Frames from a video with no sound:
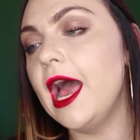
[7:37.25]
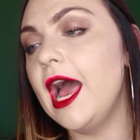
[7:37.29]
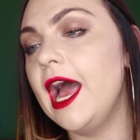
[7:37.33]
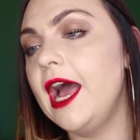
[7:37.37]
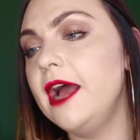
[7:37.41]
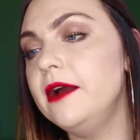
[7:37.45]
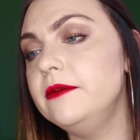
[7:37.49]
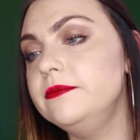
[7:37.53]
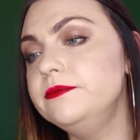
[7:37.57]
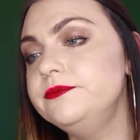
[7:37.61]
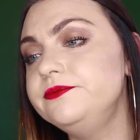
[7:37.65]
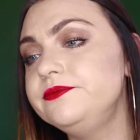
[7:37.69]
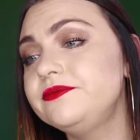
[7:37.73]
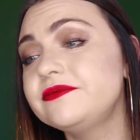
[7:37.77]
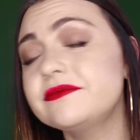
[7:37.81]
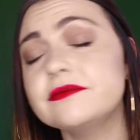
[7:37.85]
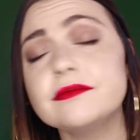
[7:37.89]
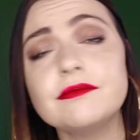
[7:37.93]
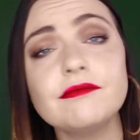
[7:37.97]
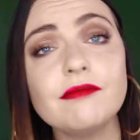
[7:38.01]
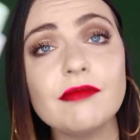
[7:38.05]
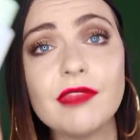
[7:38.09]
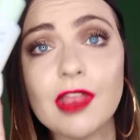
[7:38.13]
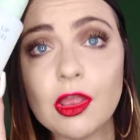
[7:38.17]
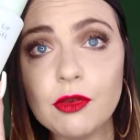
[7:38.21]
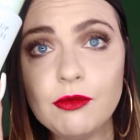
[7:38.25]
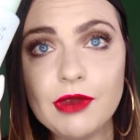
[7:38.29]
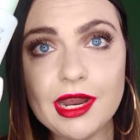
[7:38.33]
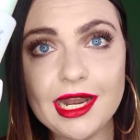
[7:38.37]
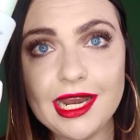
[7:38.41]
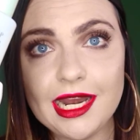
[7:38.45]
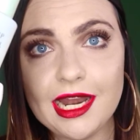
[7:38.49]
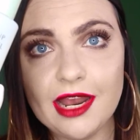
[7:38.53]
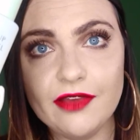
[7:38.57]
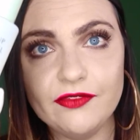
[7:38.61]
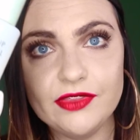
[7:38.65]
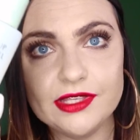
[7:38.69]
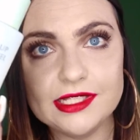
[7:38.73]
Um,
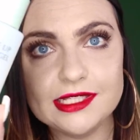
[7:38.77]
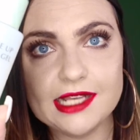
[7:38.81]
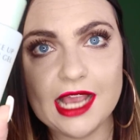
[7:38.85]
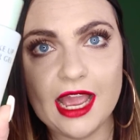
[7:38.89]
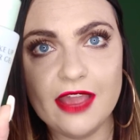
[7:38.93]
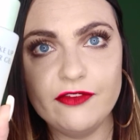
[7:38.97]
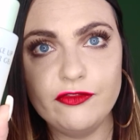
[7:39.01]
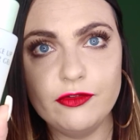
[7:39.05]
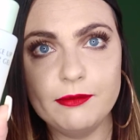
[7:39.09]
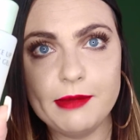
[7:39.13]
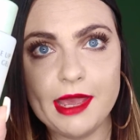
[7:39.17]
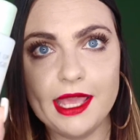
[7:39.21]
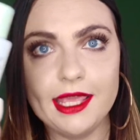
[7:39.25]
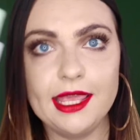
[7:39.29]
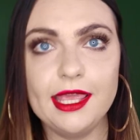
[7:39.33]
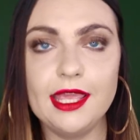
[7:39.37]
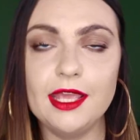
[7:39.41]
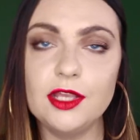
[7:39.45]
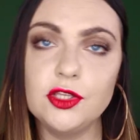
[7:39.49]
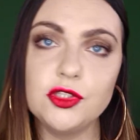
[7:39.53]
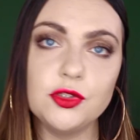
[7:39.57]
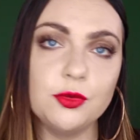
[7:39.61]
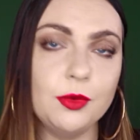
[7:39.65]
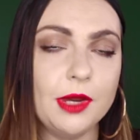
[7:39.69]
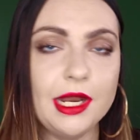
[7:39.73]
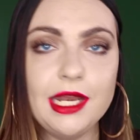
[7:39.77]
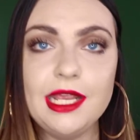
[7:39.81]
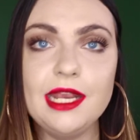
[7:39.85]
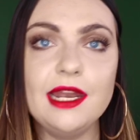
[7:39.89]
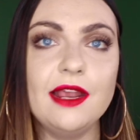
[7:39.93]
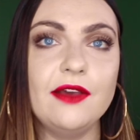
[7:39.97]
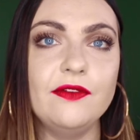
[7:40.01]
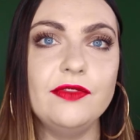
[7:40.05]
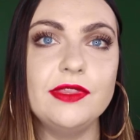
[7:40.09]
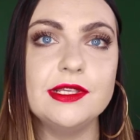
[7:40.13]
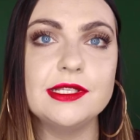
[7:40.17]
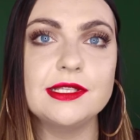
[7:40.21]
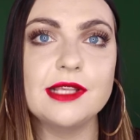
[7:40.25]
really love this guy for my kids really
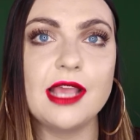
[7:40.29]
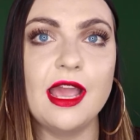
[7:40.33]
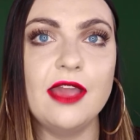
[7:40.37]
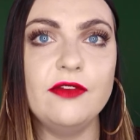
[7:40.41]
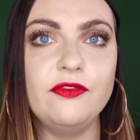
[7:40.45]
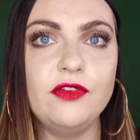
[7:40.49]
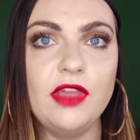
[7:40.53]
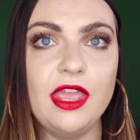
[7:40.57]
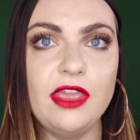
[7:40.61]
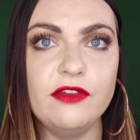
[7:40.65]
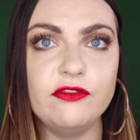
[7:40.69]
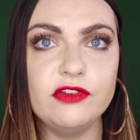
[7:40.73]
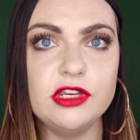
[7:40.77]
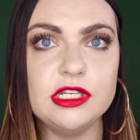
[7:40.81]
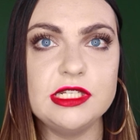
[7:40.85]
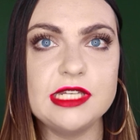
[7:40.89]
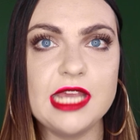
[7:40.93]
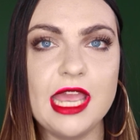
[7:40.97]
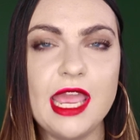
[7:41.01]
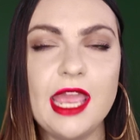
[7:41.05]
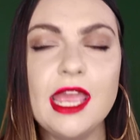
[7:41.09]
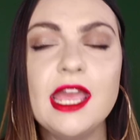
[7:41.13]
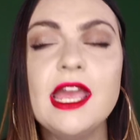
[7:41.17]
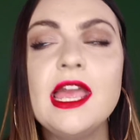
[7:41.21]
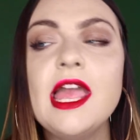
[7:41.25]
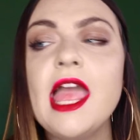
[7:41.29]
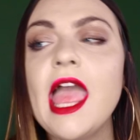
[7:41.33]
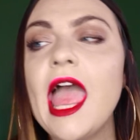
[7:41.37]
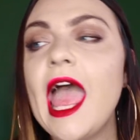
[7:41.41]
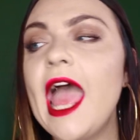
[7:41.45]
love this guy for every day